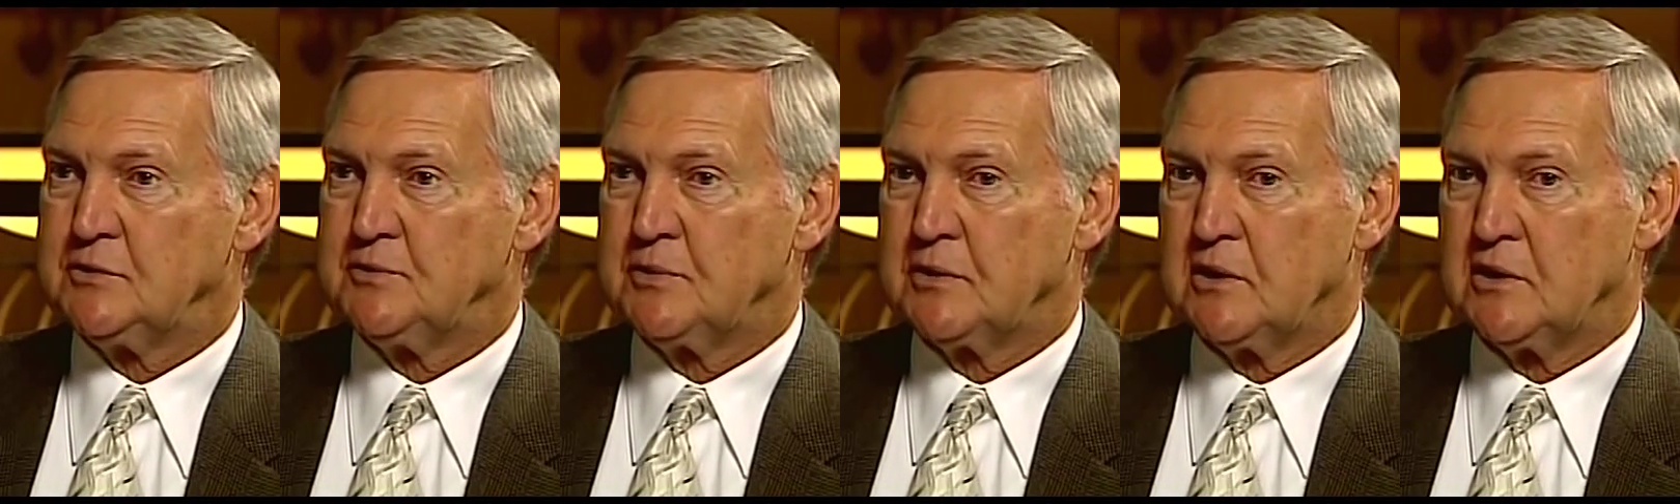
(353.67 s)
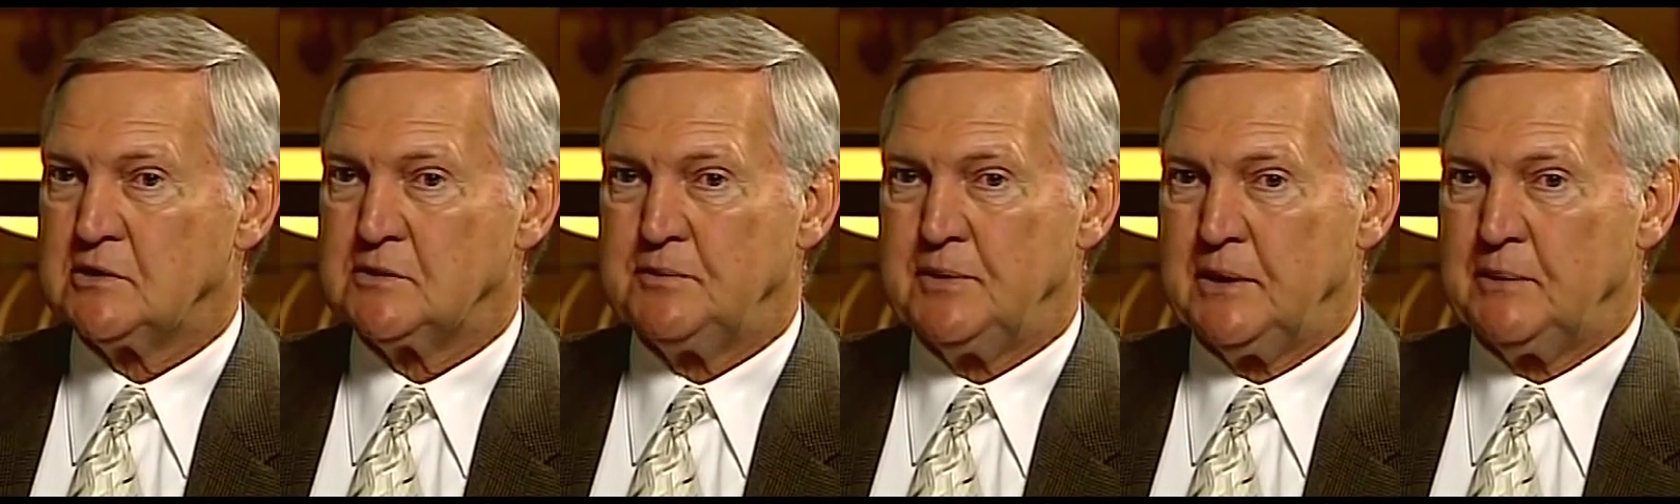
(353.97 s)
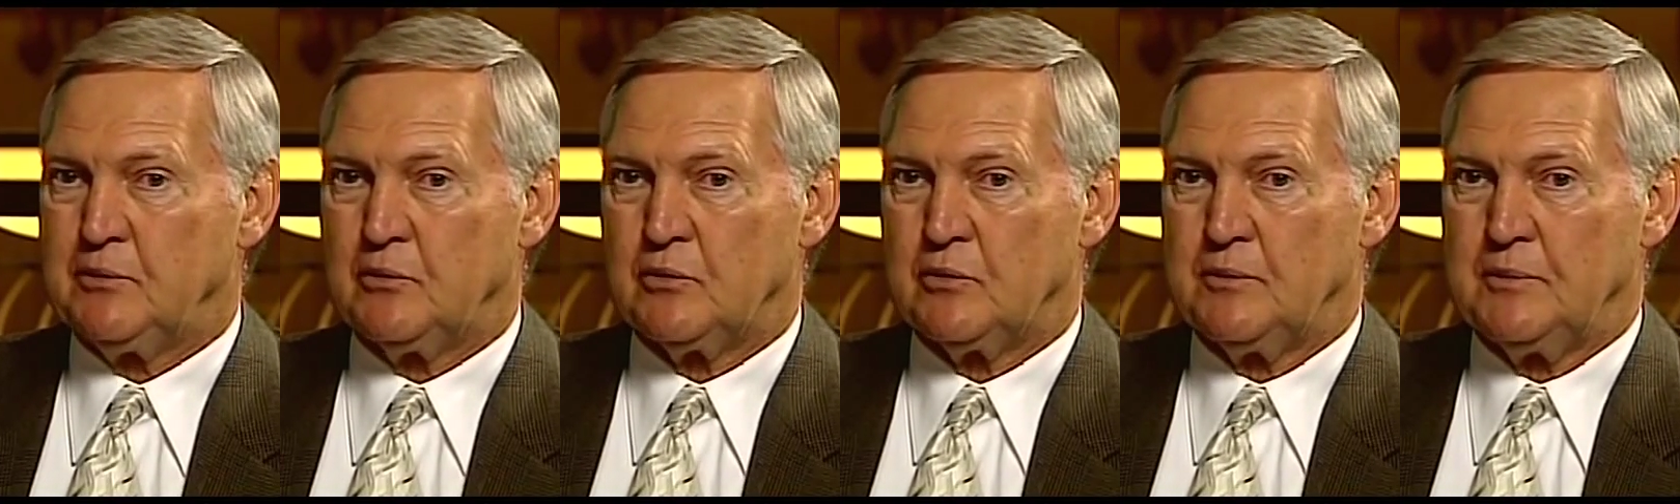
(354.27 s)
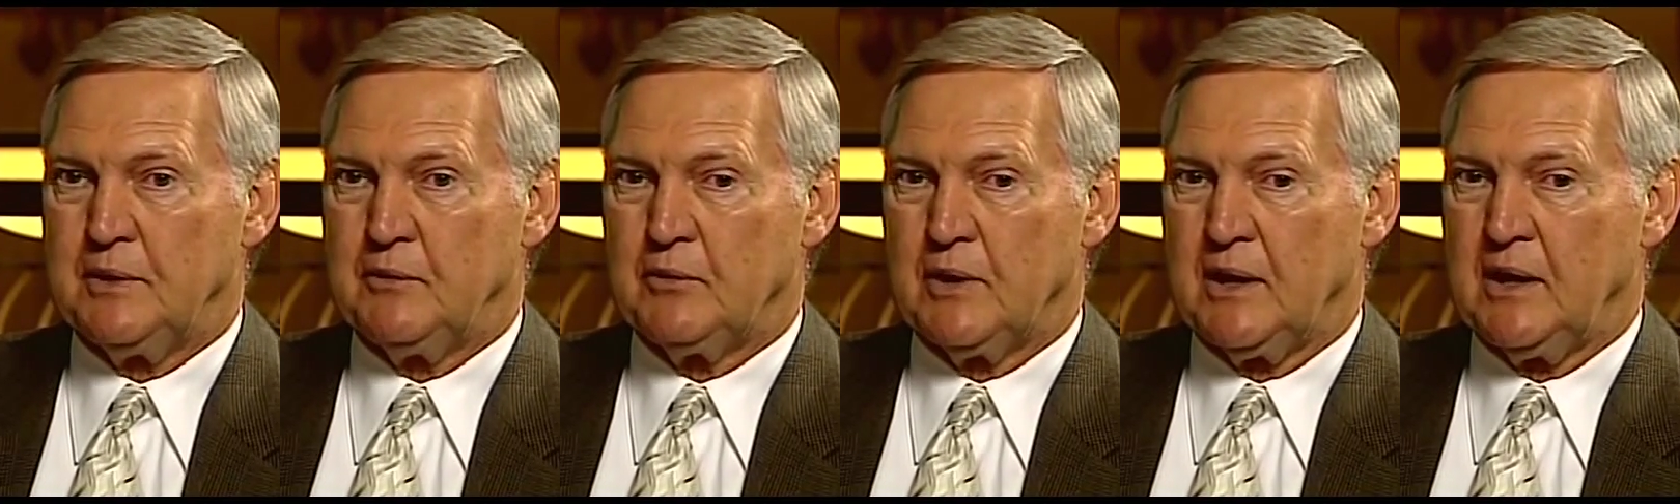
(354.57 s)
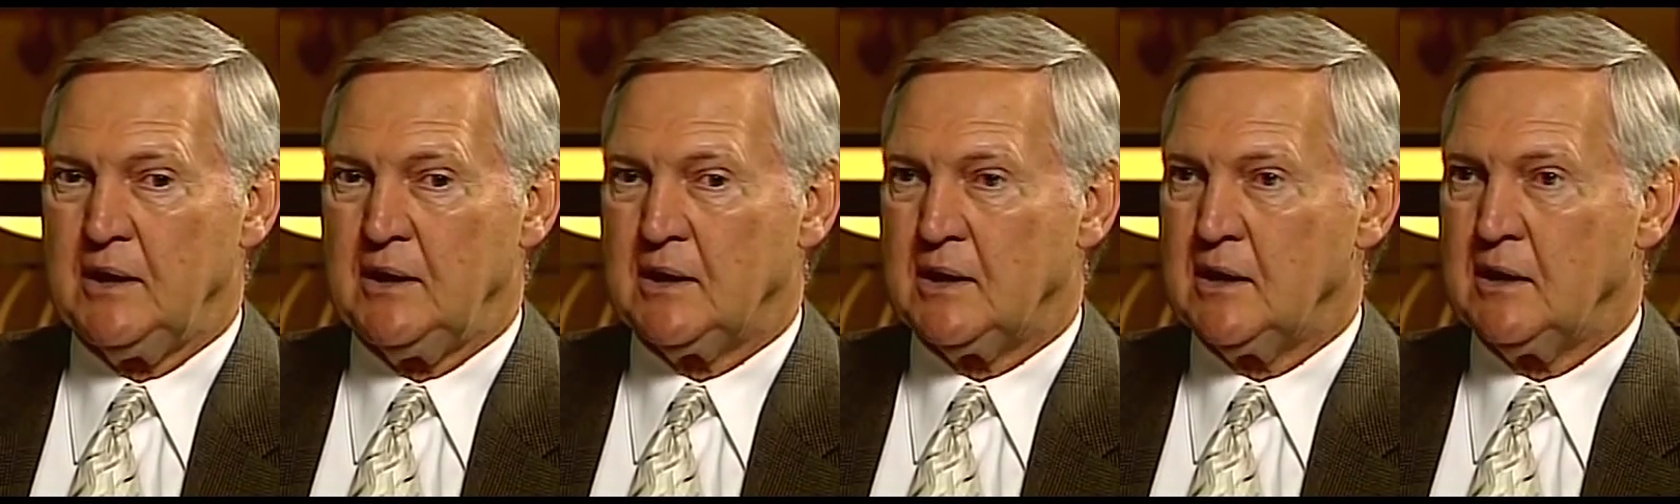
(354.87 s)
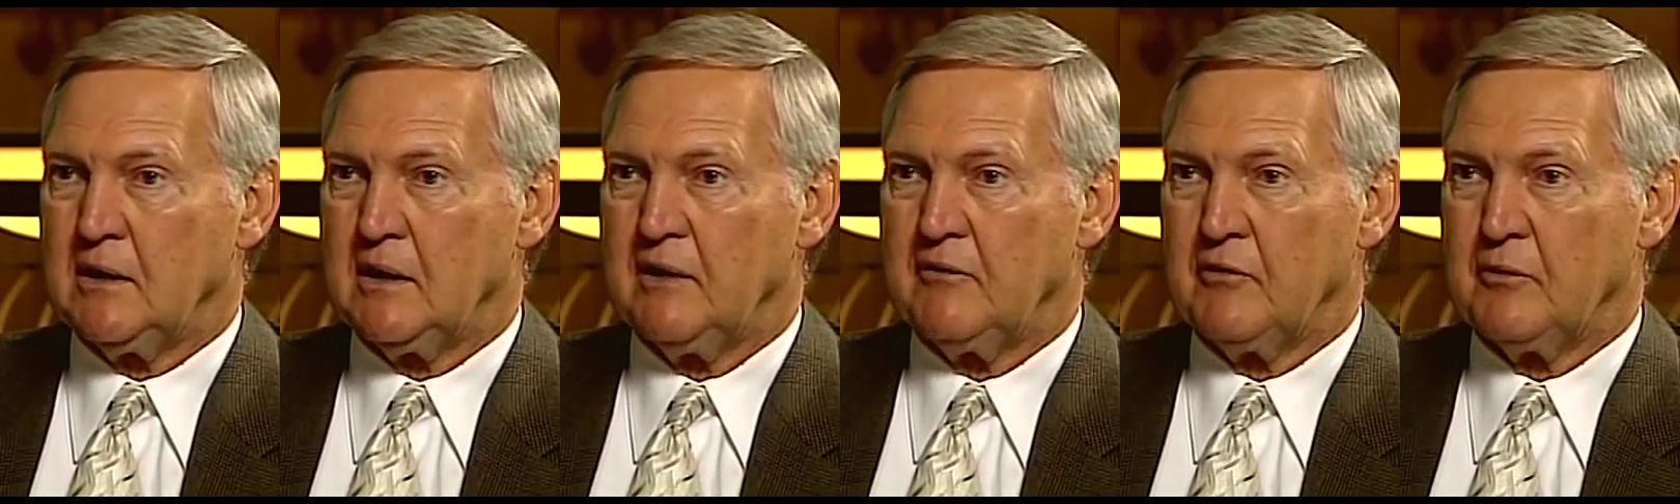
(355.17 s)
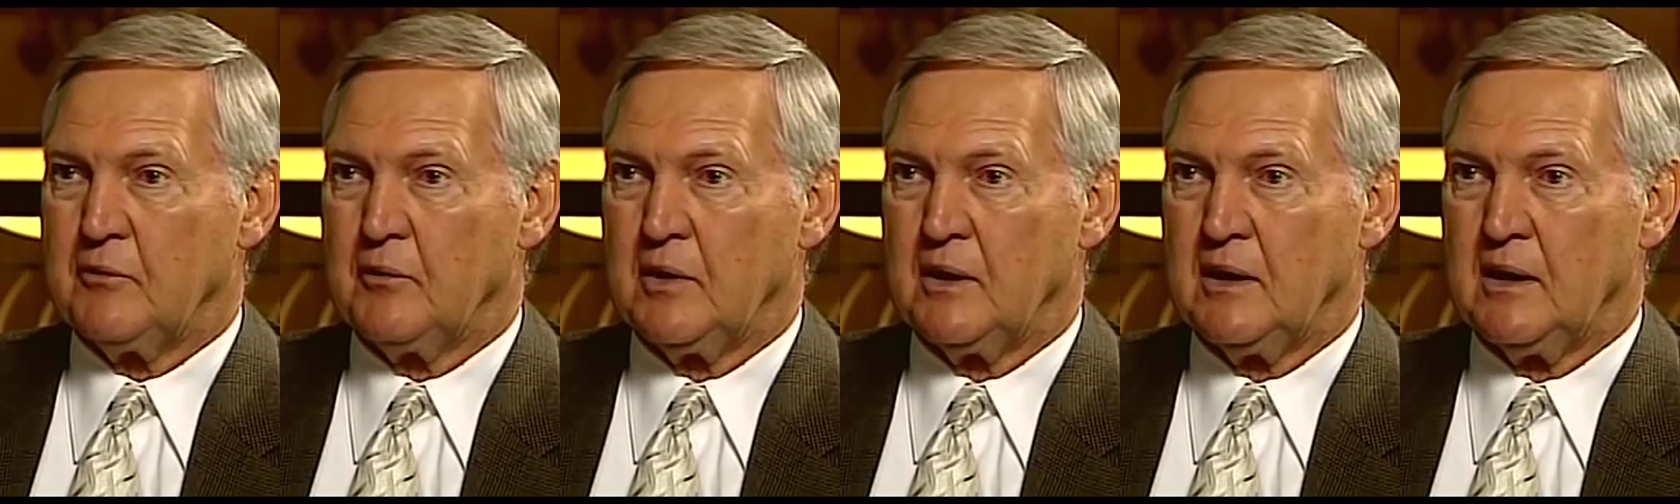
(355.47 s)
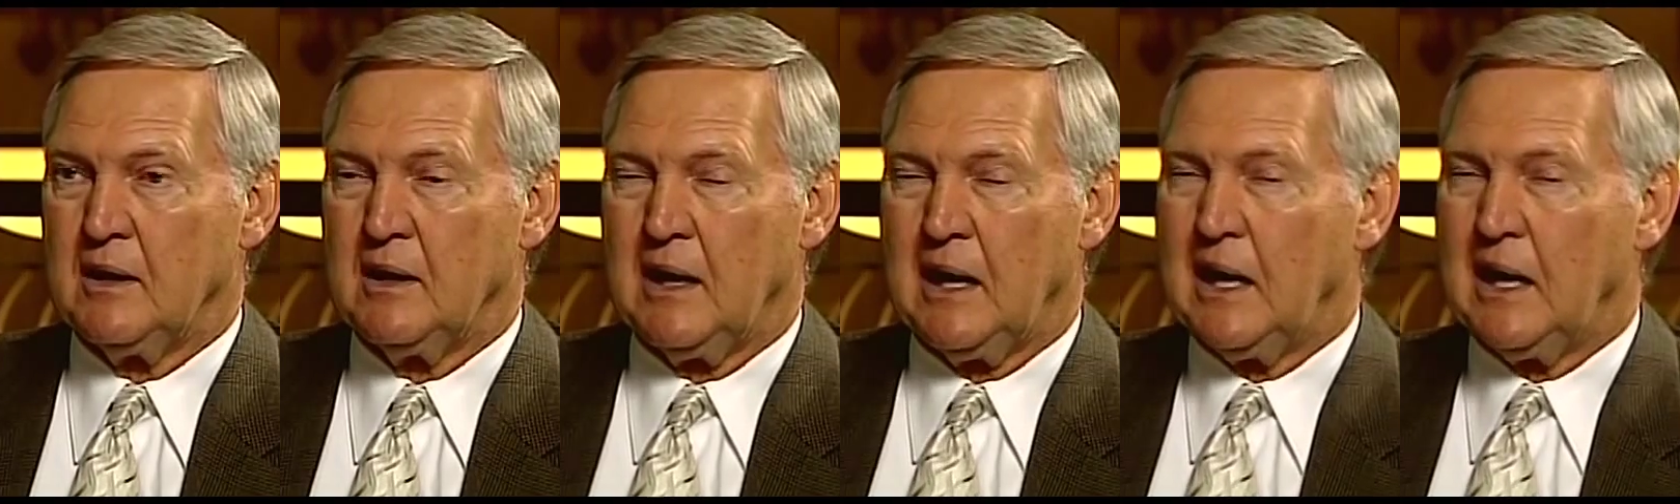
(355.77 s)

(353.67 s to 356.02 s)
because the people would be ready to kill everyone.